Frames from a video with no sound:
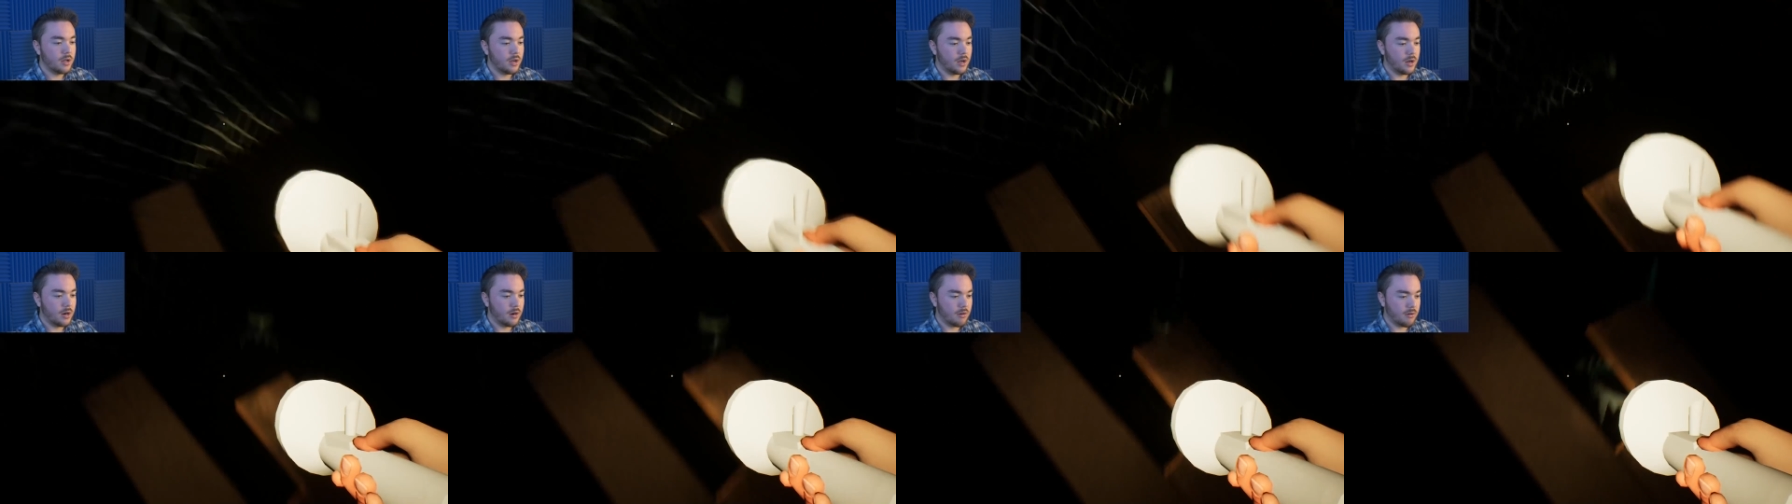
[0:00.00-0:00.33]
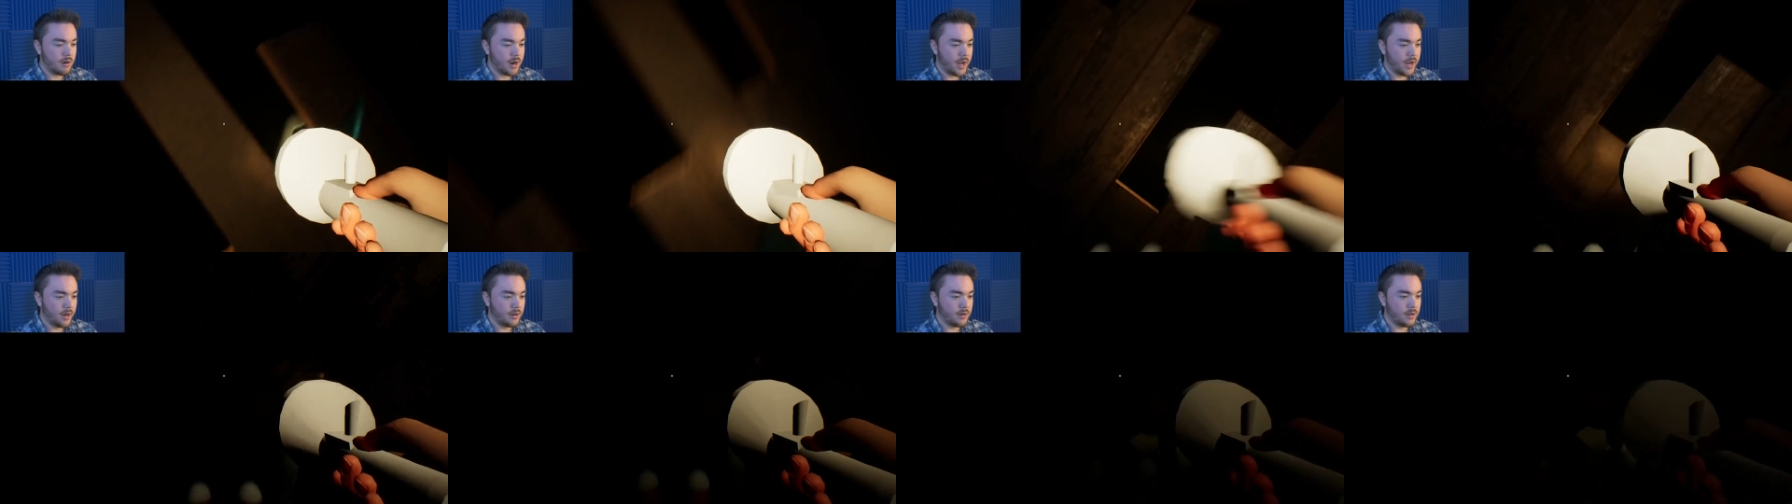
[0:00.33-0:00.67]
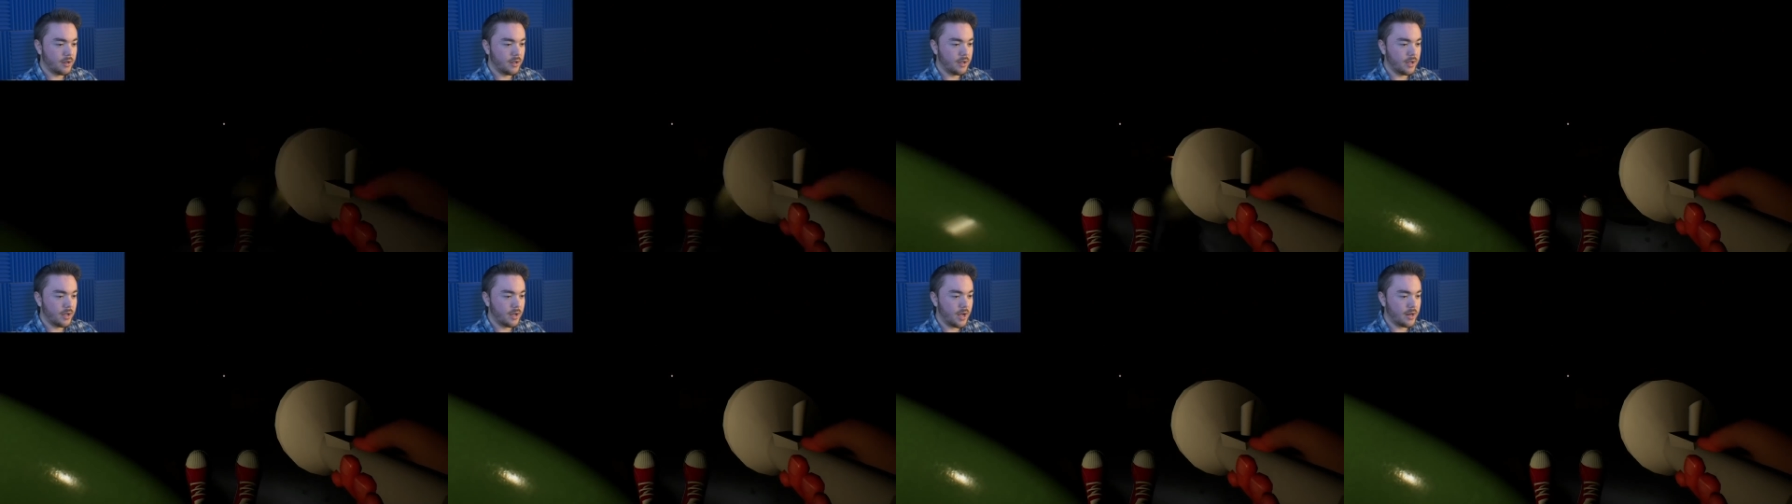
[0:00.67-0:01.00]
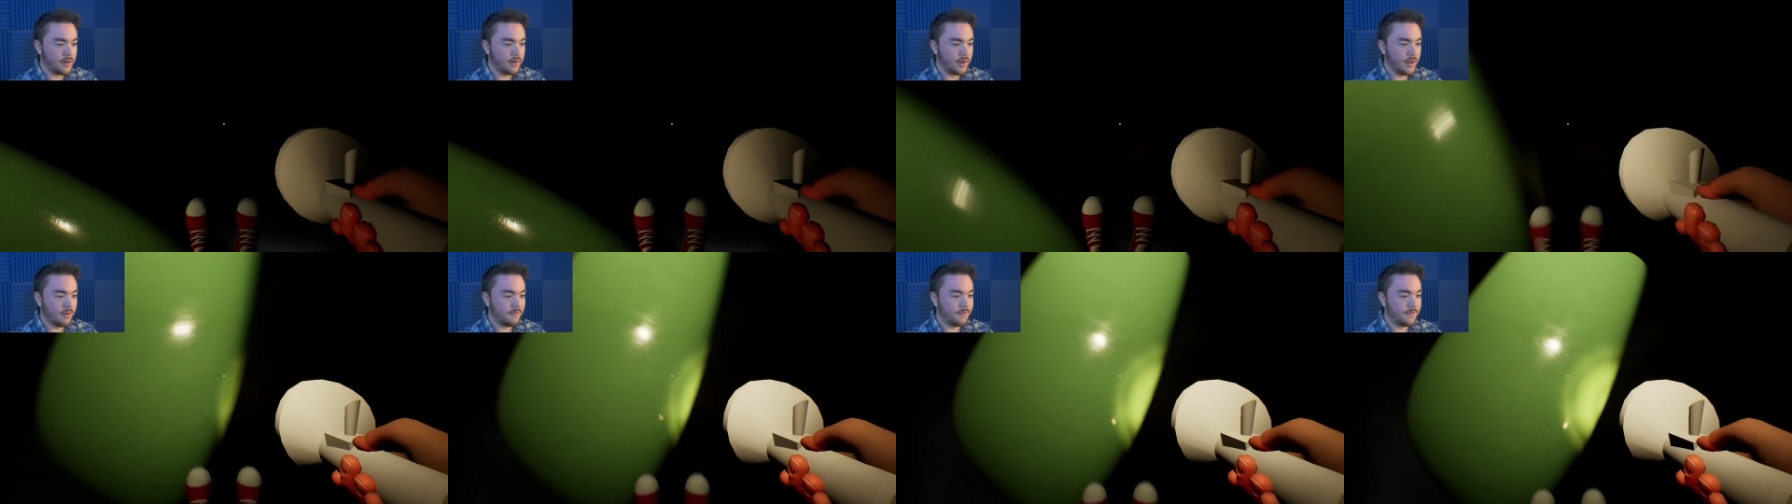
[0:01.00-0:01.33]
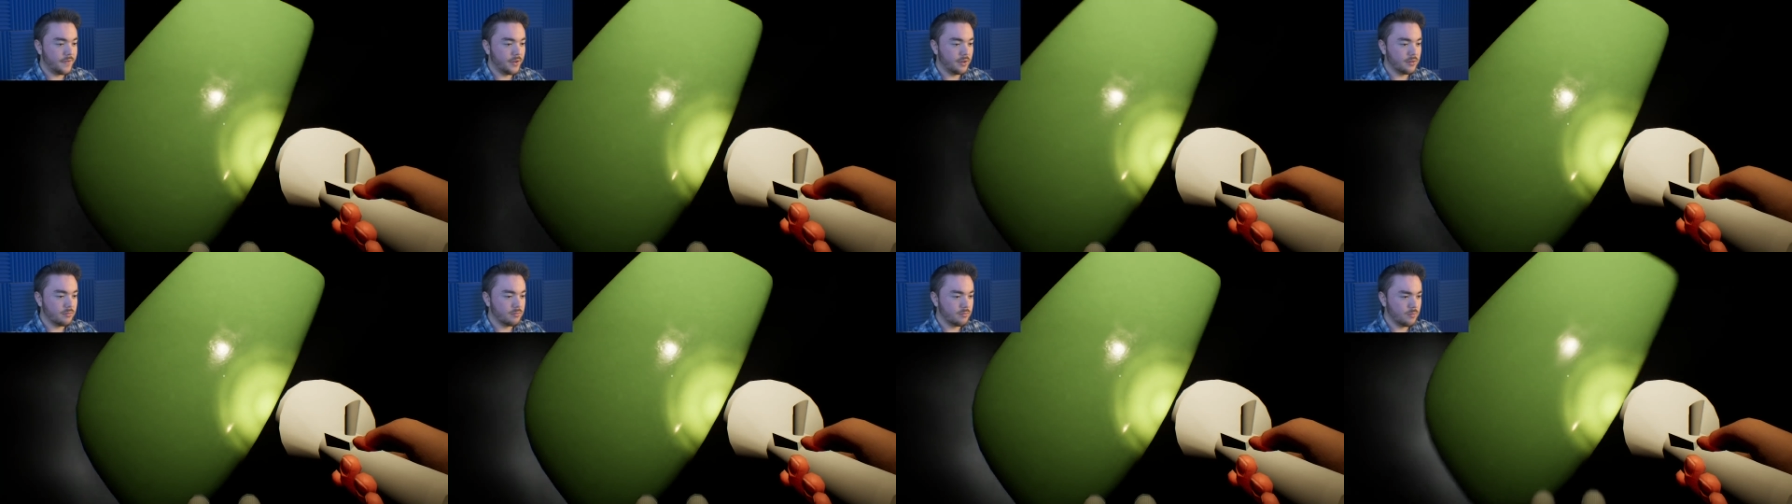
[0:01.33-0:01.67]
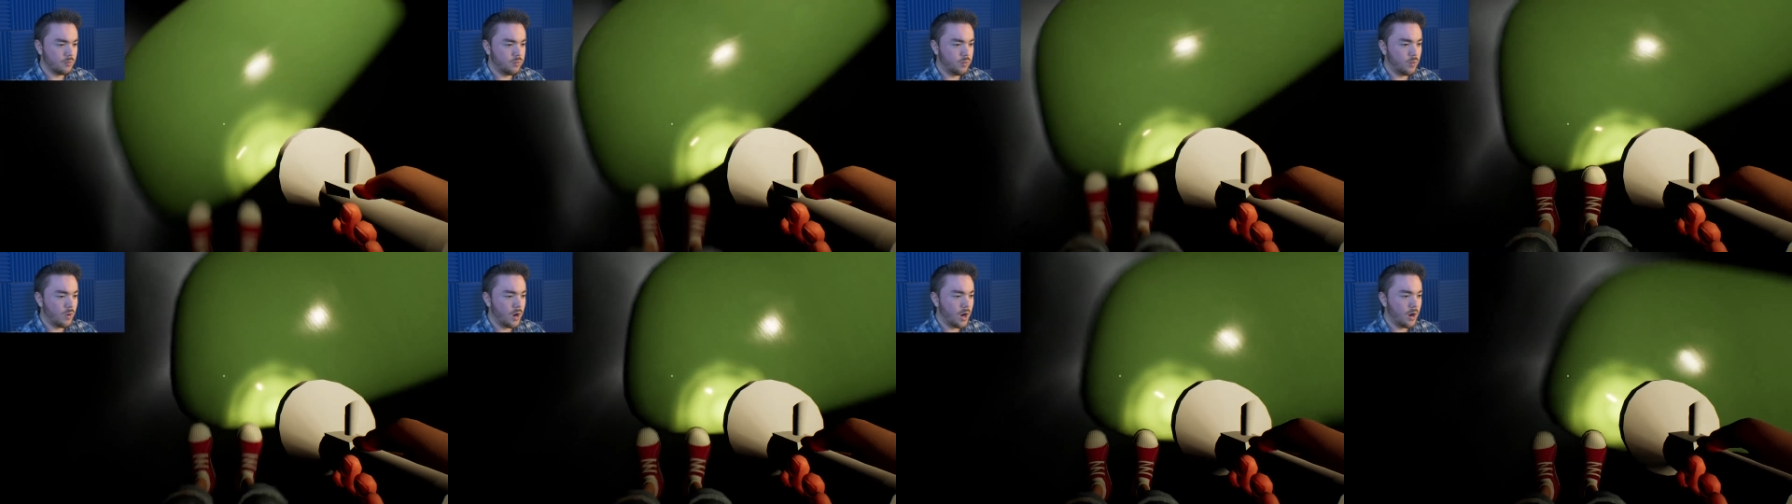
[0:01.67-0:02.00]
All right. I, it feel.
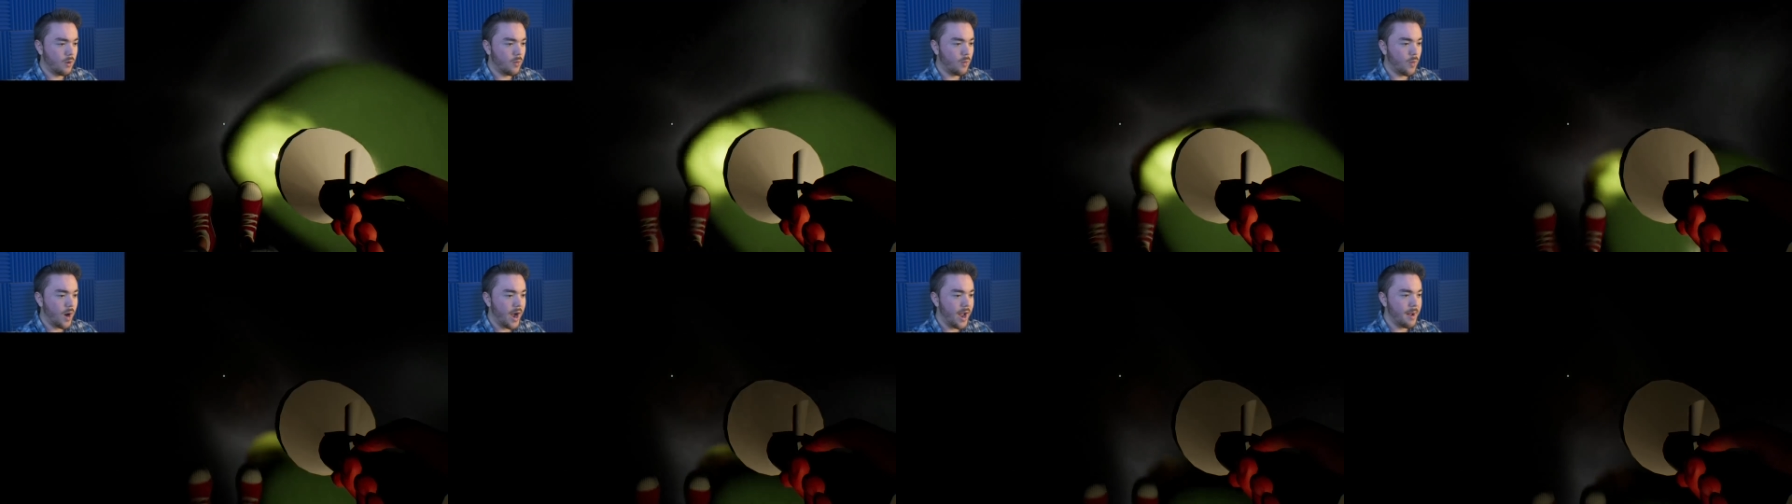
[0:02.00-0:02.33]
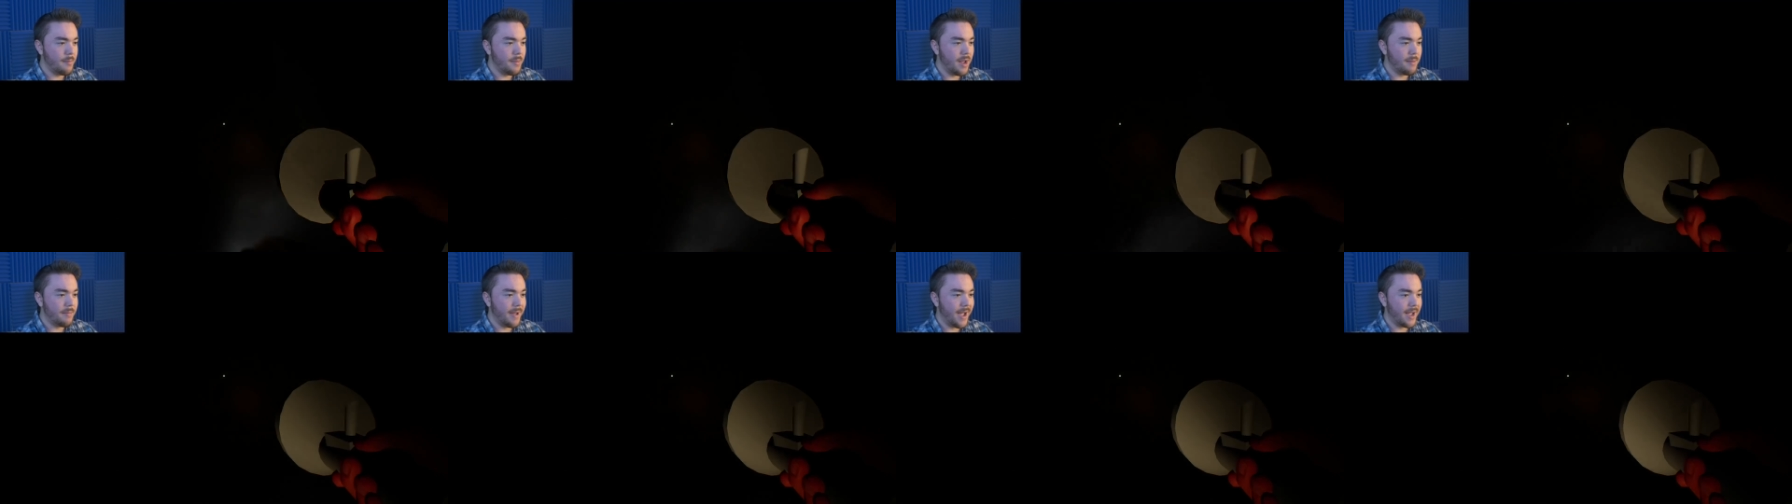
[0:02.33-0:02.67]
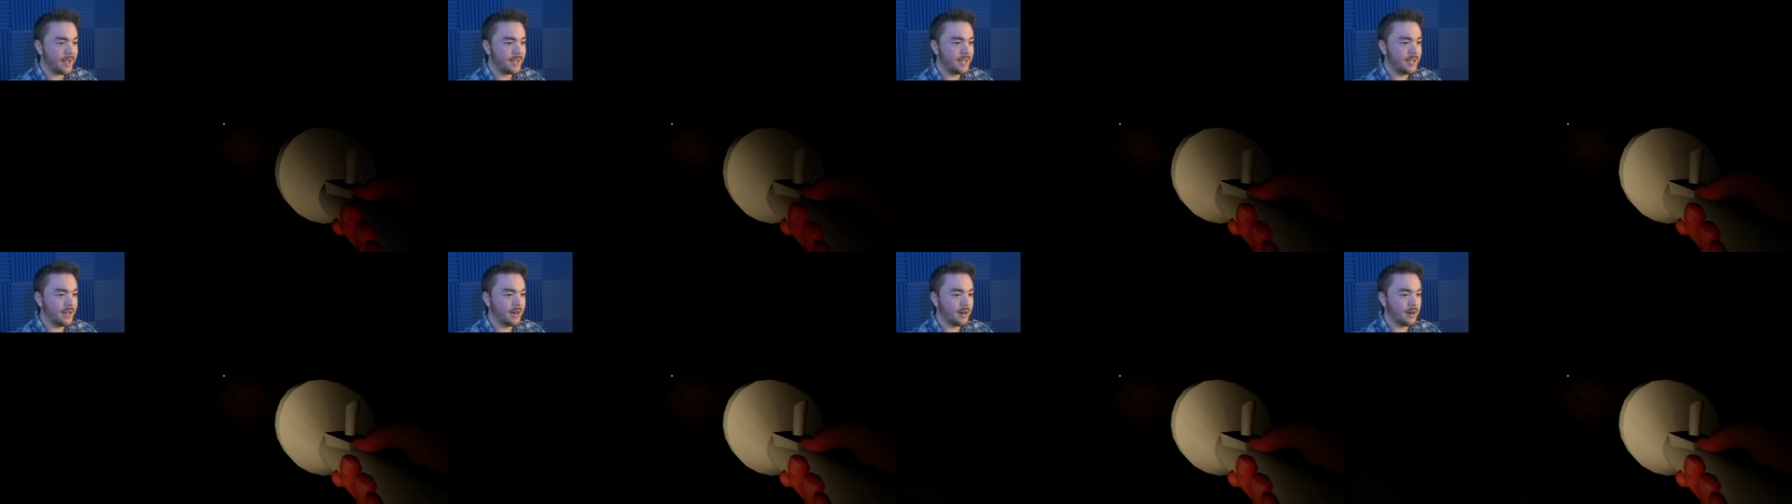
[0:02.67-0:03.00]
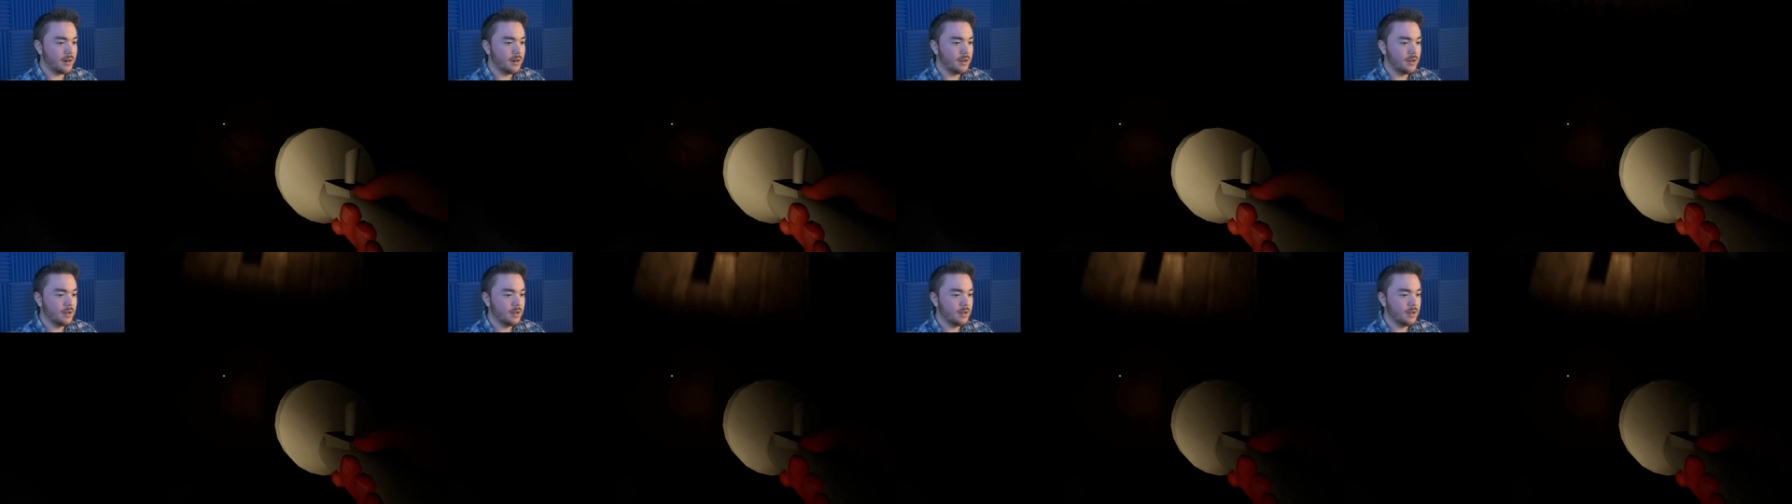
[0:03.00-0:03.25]
Whoa, why am I back here?